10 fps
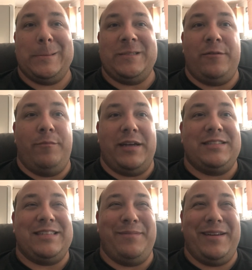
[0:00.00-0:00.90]
You might
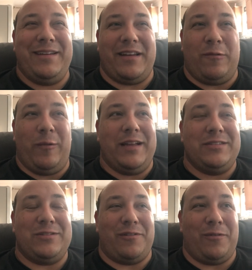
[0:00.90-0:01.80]
see me like
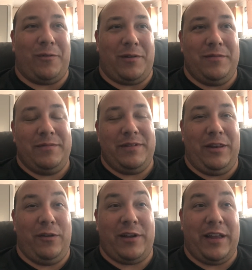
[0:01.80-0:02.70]
wince or it
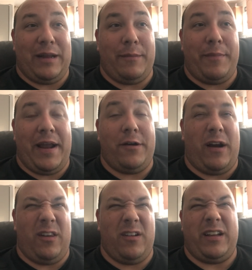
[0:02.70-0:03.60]
look like I'm in pain, or I
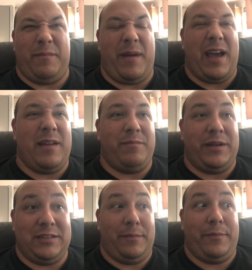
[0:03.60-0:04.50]
look like I'm mad
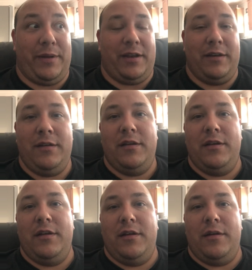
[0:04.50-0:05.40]
because I'm in pain.
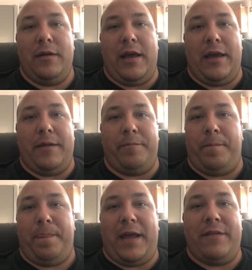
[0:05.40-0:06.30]
And
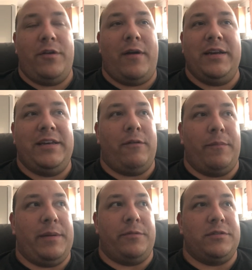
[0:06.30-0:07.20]
I have no idea what
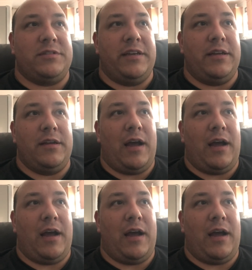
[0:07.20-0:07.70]
people see.